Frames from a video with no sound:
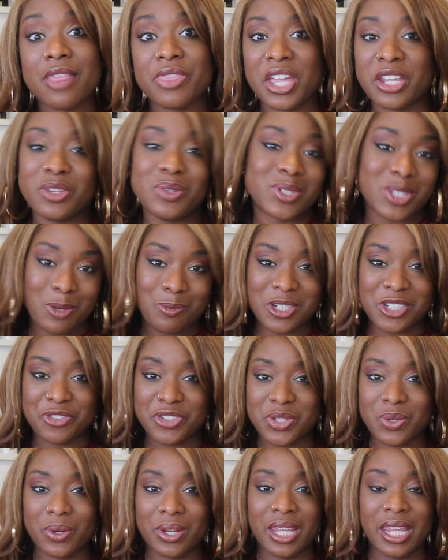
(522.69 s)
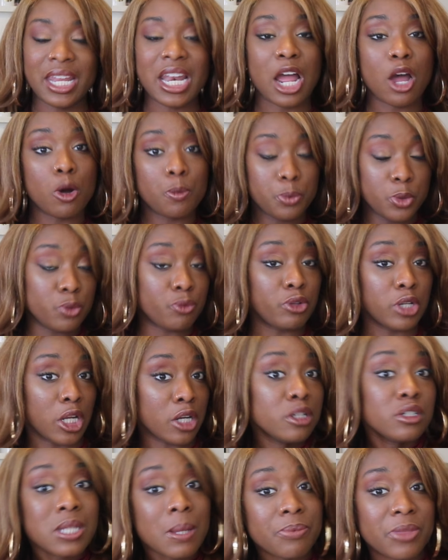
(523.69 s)
Thank you so much for tuning in. I hope you
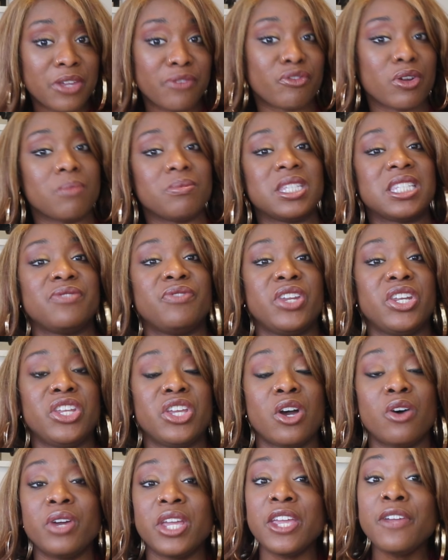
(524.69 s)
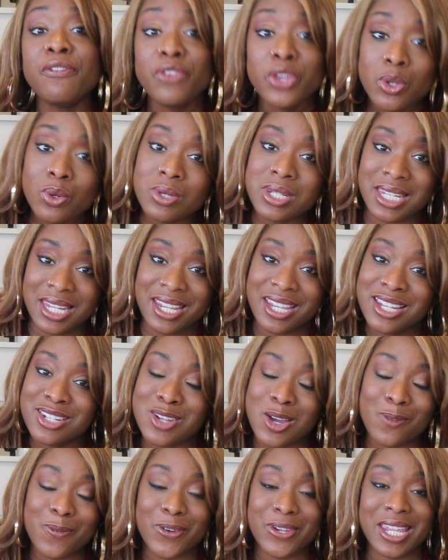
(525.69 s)
learned something from this video. If you did,
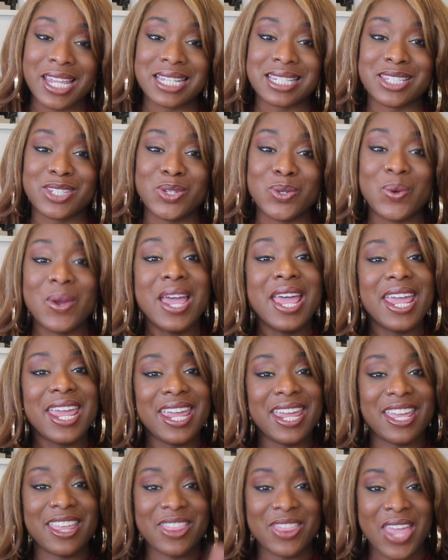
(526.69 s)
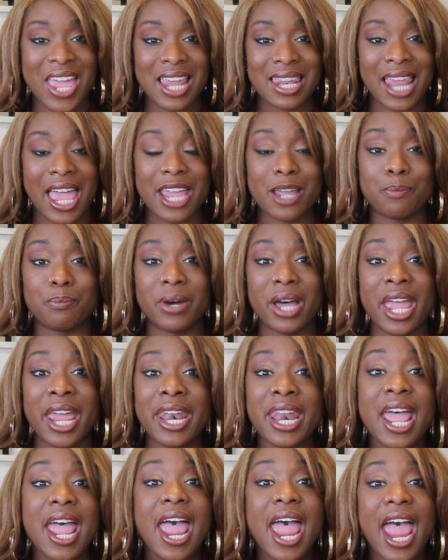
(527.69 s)
don't forget to hit that like
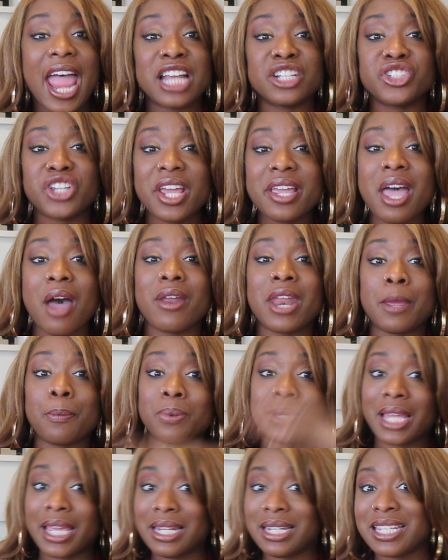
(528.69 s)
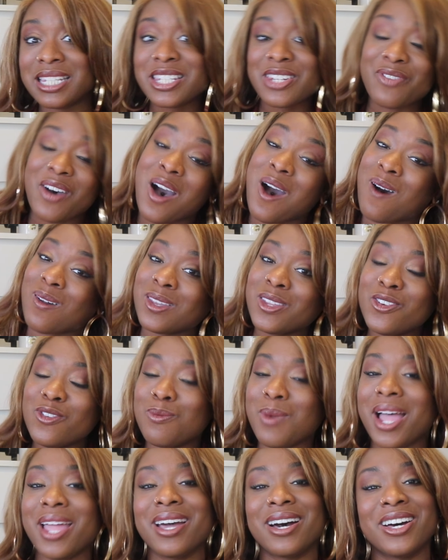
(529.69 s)
button and check out a playlist of all of
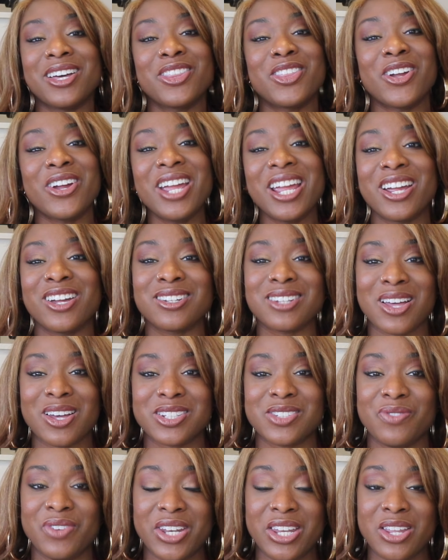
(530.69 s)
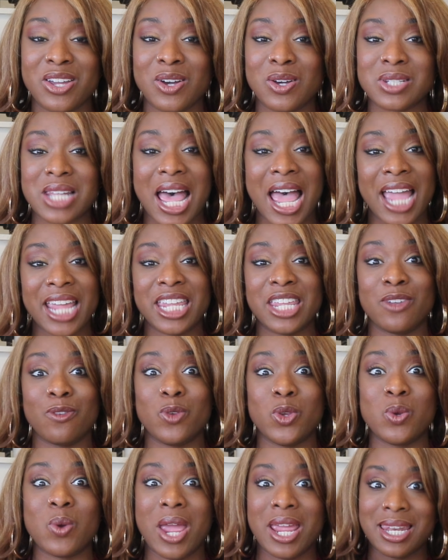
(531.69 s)
my other hair loss videos. I give
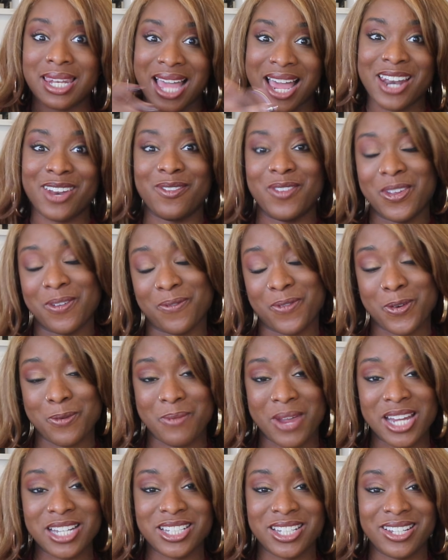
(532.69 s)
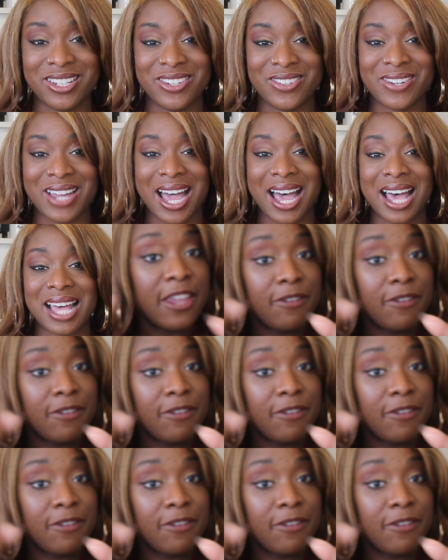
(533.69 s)
you a lot of information, you guys.